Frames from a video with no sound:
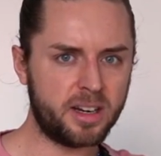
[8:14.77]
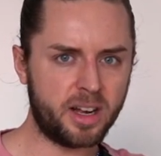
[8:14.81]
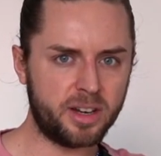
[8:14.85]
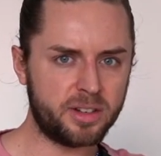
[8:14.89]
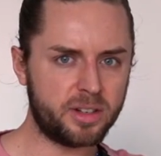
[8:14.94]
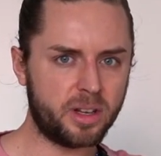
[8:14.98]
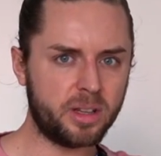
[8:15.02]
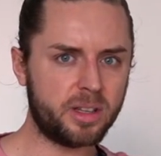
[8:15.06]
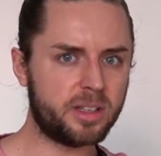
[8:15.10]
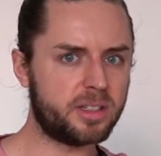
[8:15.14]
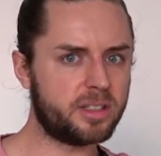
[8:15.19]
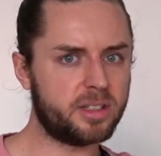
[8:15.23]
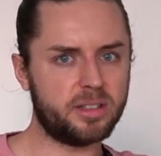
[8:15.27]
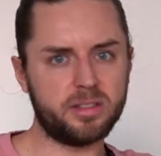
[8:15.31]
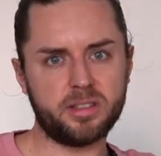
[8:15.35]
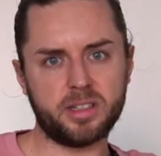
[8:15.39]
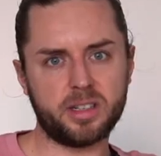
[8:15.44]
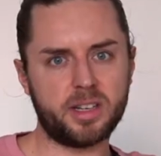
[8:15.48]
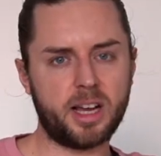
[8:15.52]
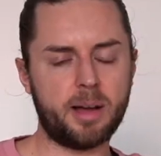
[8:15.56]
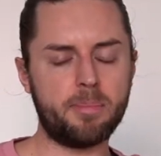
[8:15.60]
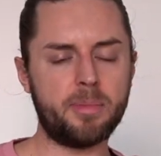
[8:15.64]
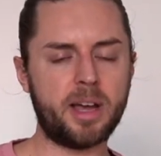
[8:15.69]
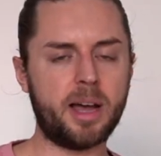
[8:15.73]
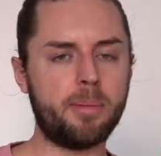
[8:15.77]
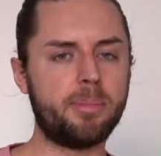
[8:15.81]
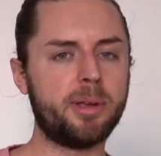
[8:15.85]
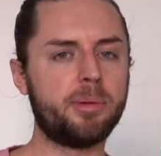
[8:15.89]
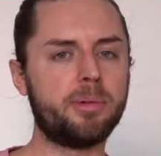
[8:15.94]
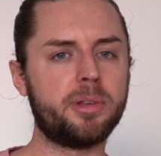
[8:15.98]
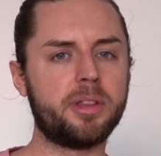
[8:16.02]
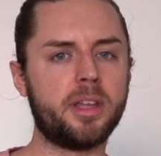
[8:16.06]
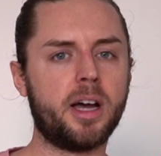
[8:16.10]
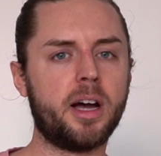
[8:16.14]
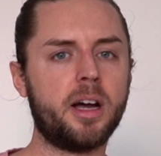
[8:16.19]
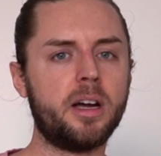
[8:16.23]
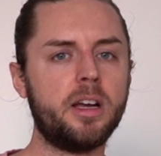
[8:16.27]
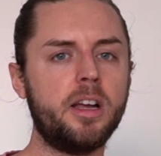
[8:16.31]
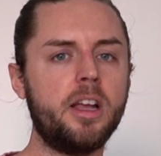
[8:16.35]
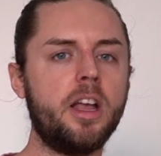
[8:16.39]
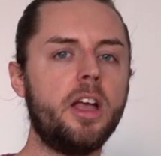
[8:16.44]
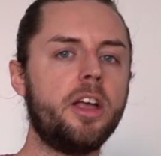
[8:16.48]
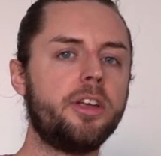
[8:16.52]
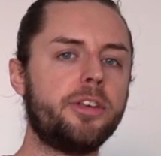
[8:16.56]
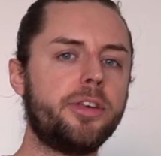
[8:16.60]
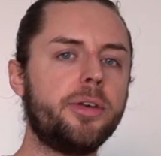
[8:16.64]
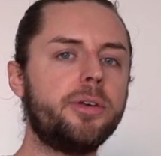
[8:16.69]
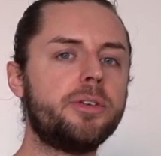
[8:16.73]
I was like, I'm happy with that.
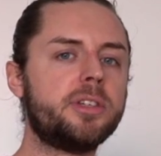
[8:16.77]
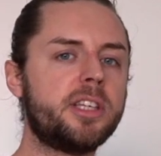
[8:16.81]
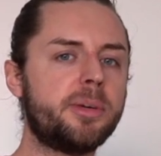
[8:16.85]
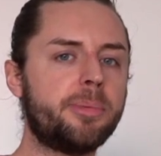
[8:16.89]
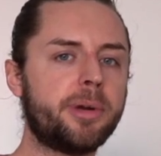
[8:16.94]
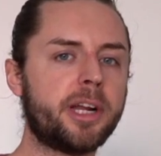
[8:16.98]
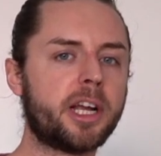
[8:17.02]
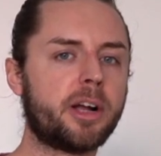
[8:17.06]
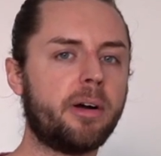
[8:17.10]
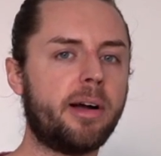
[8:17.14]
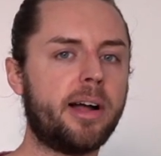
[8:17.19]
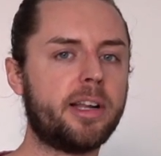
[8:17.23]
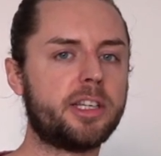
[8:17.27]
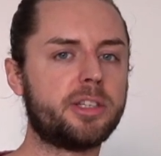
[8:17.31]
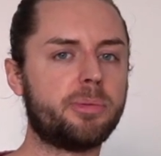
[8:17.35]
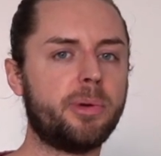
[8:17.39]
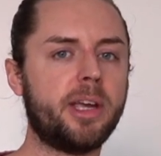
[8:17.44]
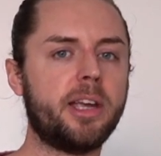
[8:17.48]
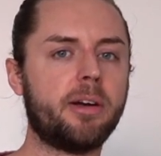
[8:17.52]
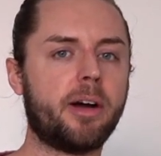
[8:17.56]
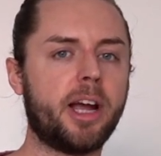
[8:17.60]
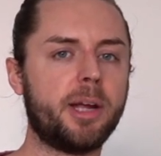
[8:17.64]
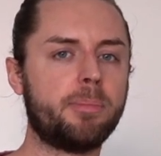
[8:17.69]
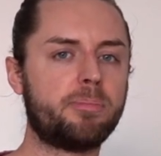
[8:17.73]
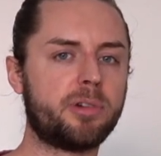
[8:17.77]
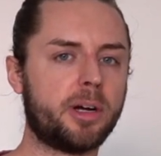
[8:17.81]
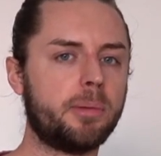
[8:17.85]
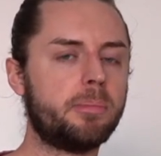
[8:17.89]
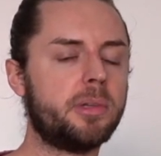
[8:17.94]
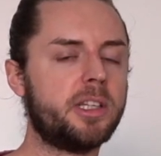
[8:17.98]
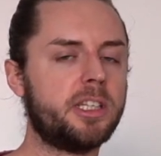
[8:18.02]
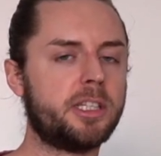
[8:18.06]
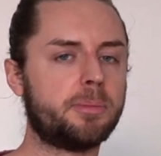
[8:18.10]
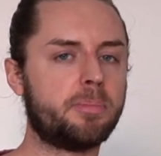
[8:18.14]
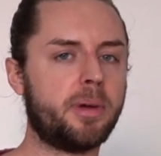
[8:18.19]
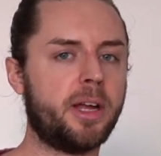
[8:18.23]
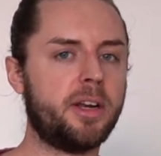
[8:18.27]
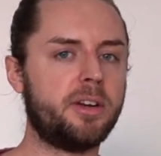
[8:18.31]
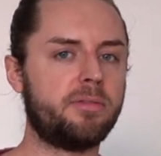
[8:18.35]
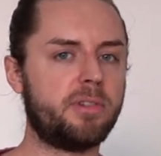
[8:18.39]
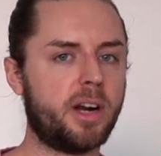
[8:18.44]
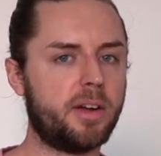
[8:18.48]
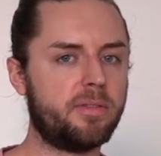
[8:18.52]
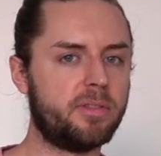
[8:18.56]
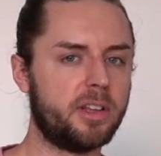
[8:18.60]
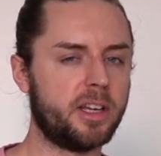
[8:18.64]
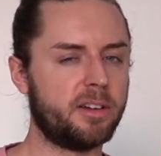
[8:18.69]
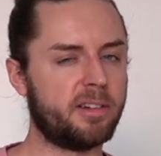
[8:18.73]
Usually when I go out to eat, I probably spend
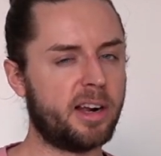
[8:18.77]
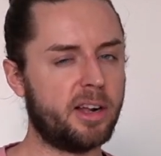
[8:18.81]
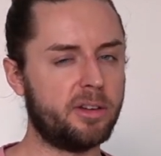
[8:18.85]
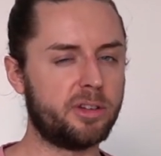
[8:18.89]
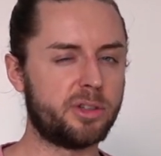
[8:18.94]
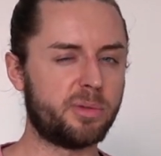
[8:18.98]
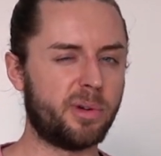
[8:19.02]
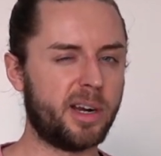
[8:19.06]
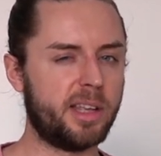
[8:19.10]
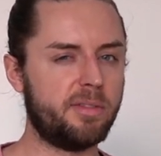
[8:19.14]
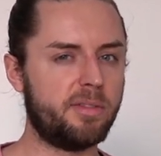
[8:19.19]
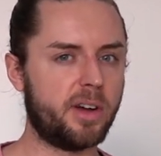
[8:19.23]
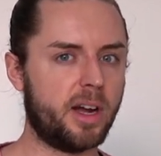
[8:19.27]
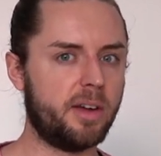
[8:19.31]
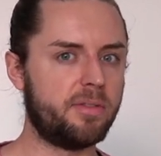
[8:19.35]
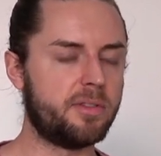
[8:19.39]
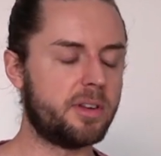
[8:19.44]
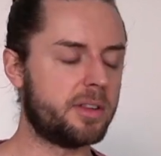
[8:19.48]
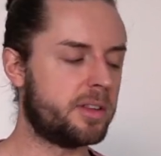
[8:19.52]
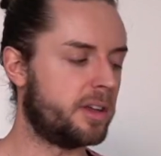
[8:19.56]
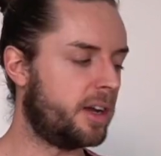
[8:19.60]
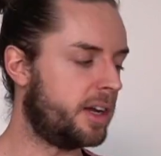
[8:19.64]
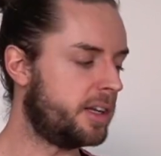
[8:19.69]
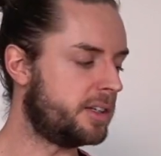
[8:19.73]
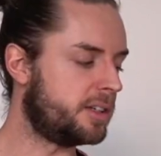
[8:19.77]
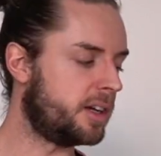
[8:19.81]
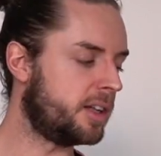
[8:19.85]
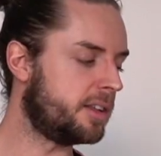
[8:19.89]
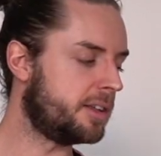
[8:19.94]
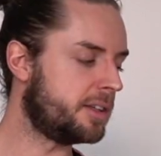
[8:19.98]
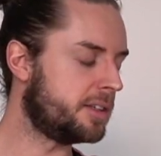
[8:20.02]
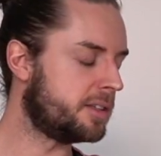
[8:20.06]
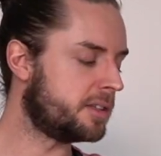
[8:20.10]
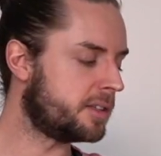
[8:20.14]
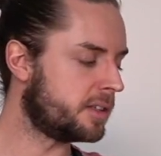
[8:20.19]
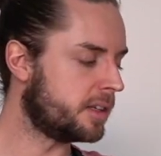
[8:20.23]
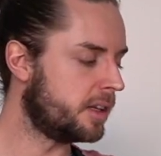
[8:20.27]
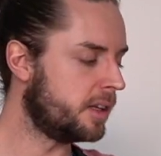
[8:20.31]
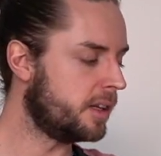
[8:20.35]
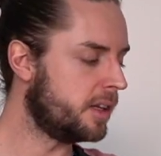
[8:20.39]
roughly around $25 to $30.